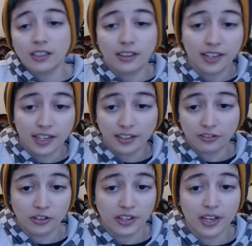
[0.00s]
thing
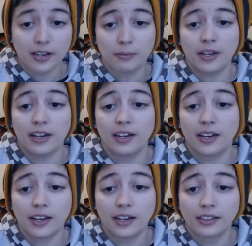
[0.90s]
for them,
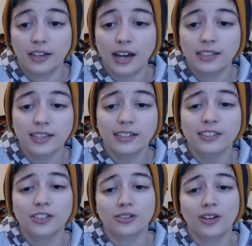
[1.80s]
and I decided
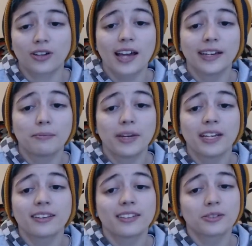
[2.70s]
to try and
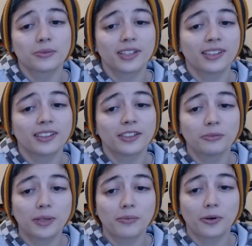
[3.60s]
make this one a little
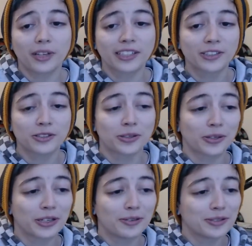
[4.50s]
bit more like a
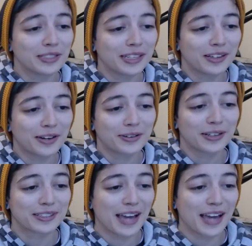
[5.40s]
tutorial. We'll see how that works.